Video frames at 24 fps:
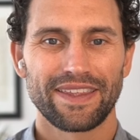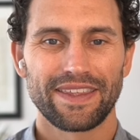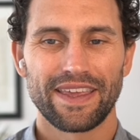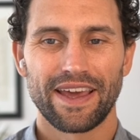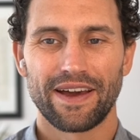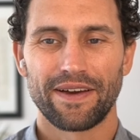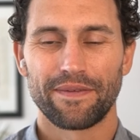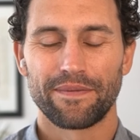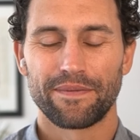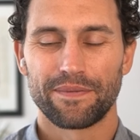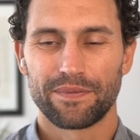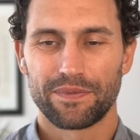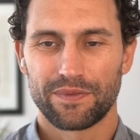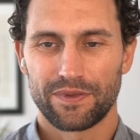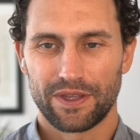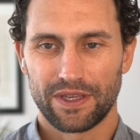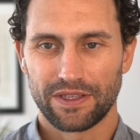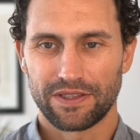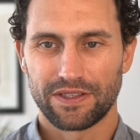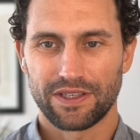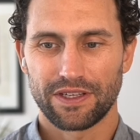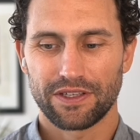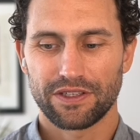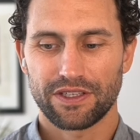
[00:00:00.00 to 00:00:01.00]
Yeah,
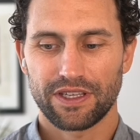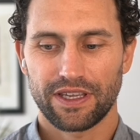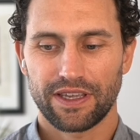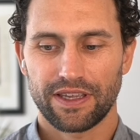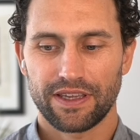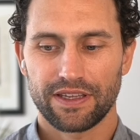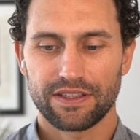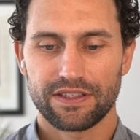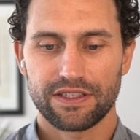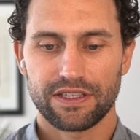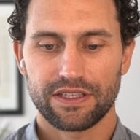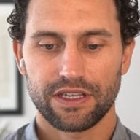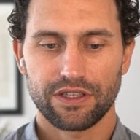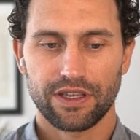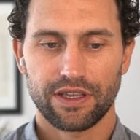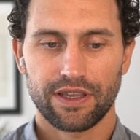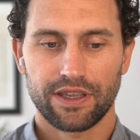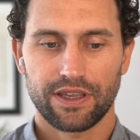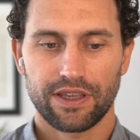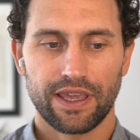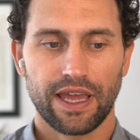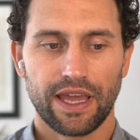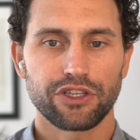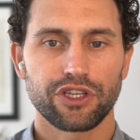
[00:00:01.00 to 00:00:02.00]
it sounds
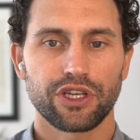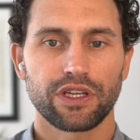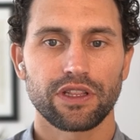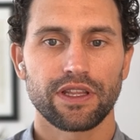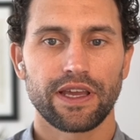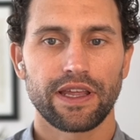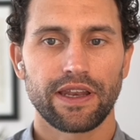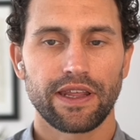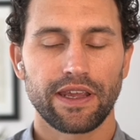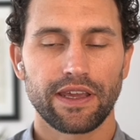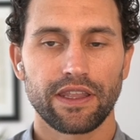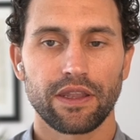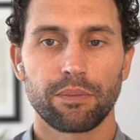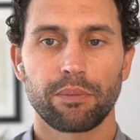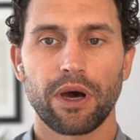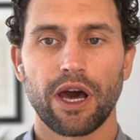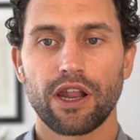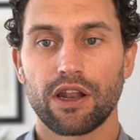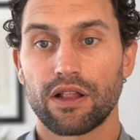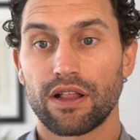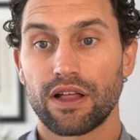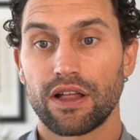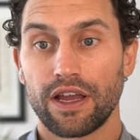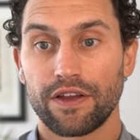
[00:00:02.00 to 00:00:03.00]
like catching lightning in the
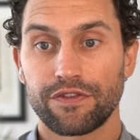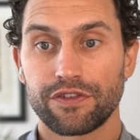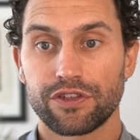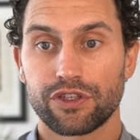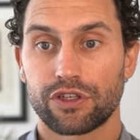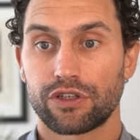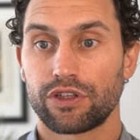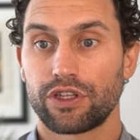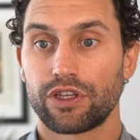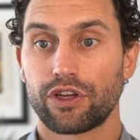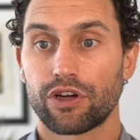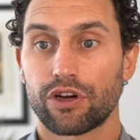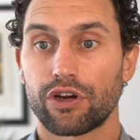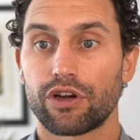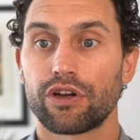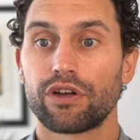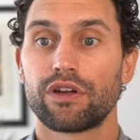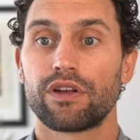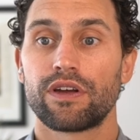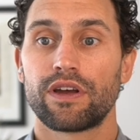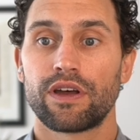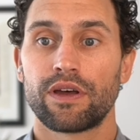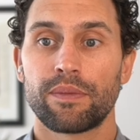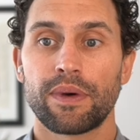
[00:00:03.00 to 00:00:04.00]
bottle. I've certainly
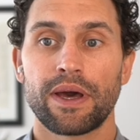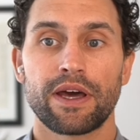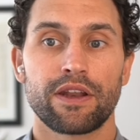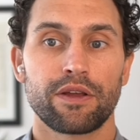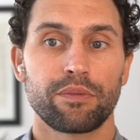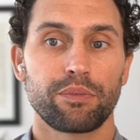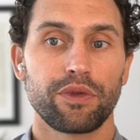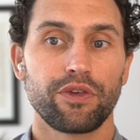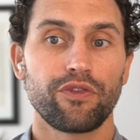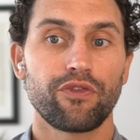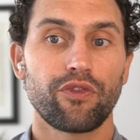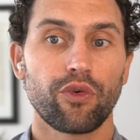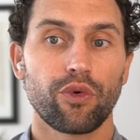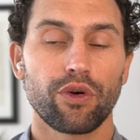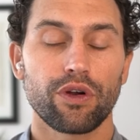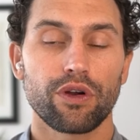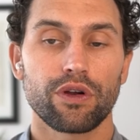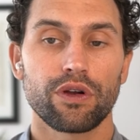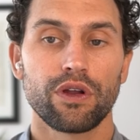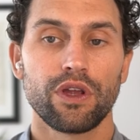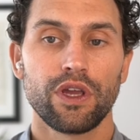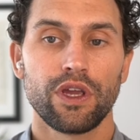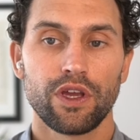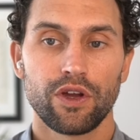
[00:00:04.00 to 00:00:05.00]
heard about it
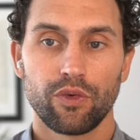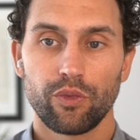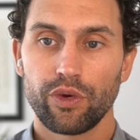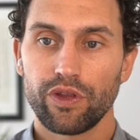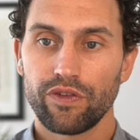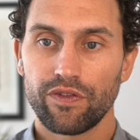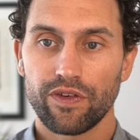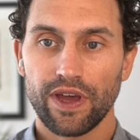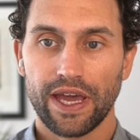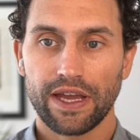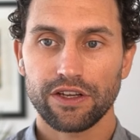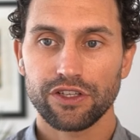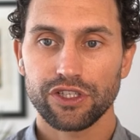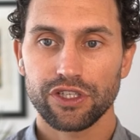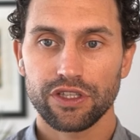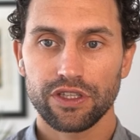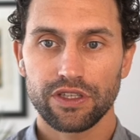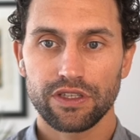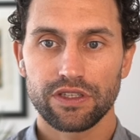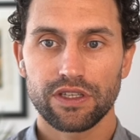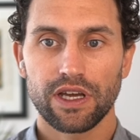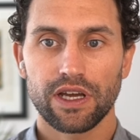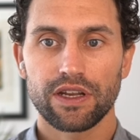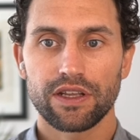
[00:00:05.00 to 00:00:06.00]
before. We've actually
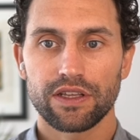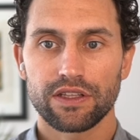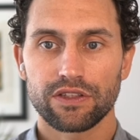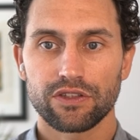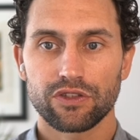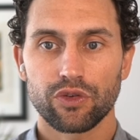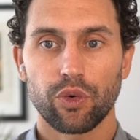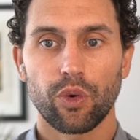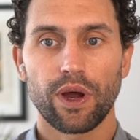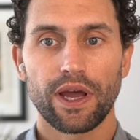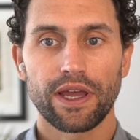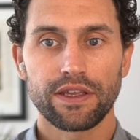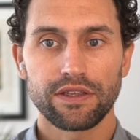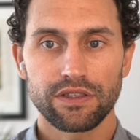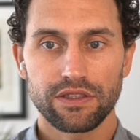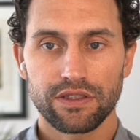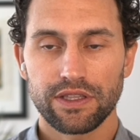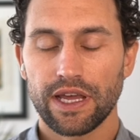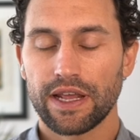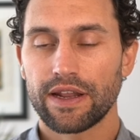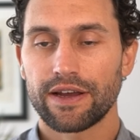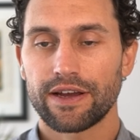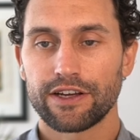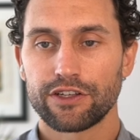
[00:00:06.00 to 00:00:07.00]
done it twice,
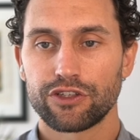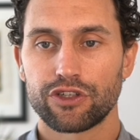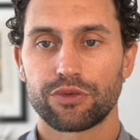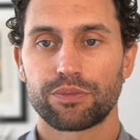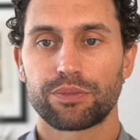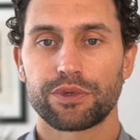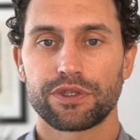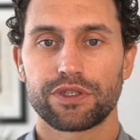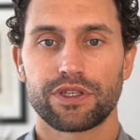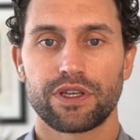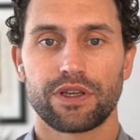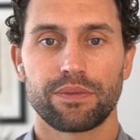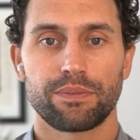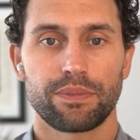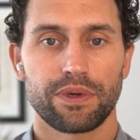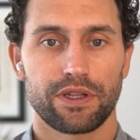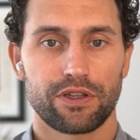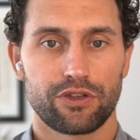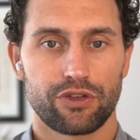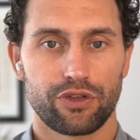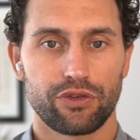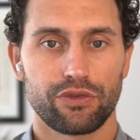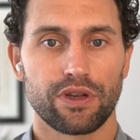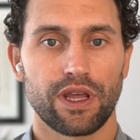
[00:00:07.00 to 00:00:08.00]
not 100%, but
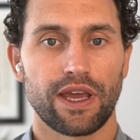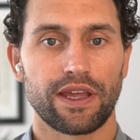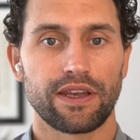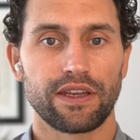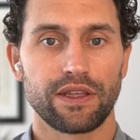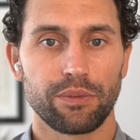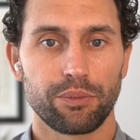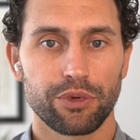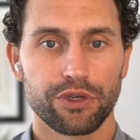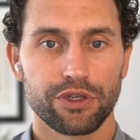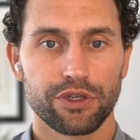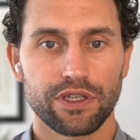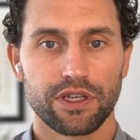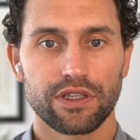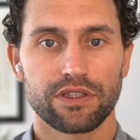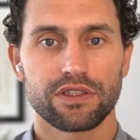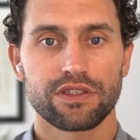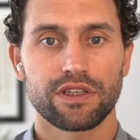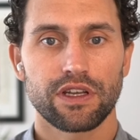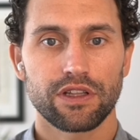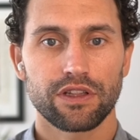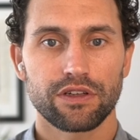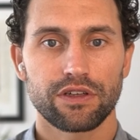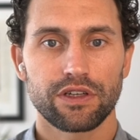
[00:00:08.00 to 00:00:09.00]
90%
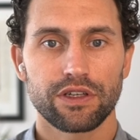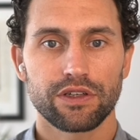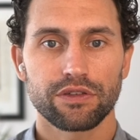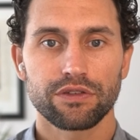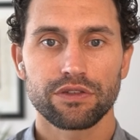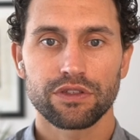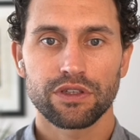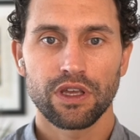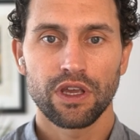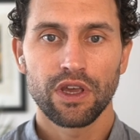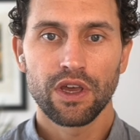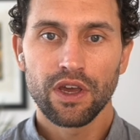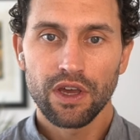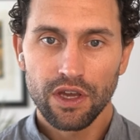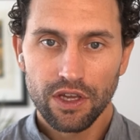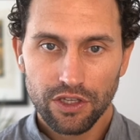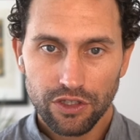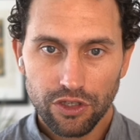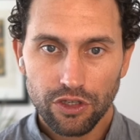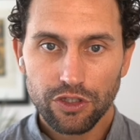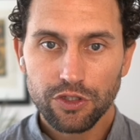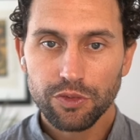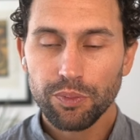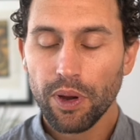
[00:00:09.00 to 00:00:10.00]
seller notes.
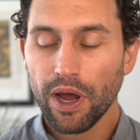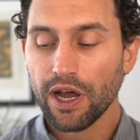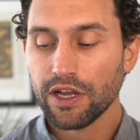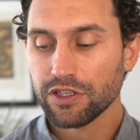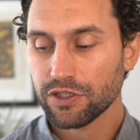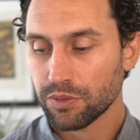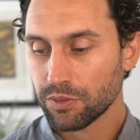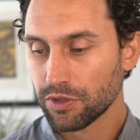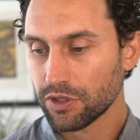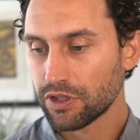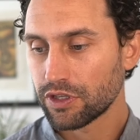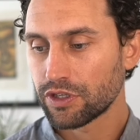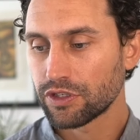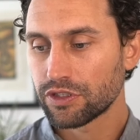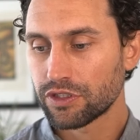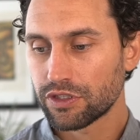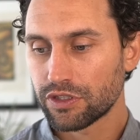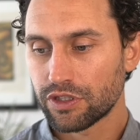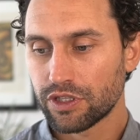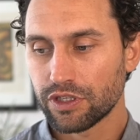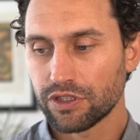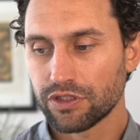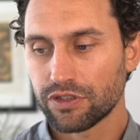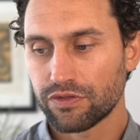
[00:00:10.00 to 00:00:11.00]
So it's possible
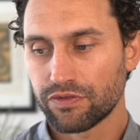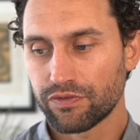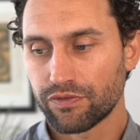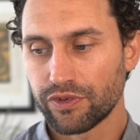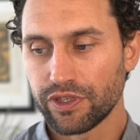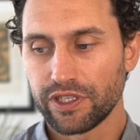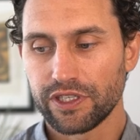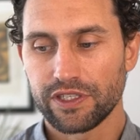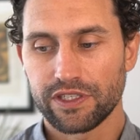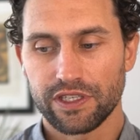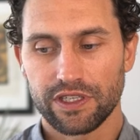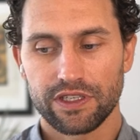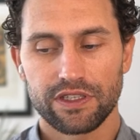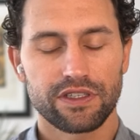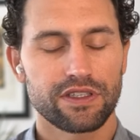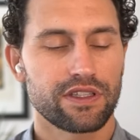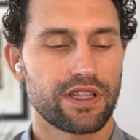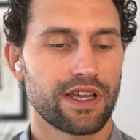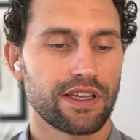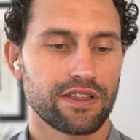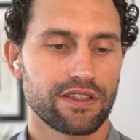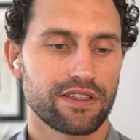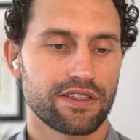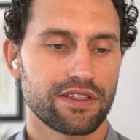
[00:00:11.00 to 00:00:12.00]
there's reasons
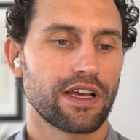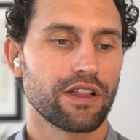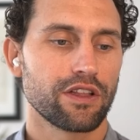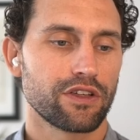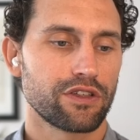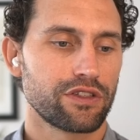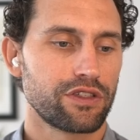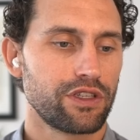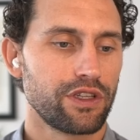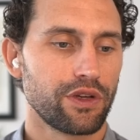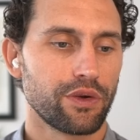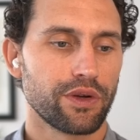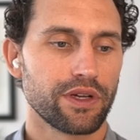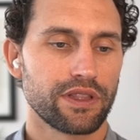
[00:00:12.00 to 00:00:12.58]
that sellers do it.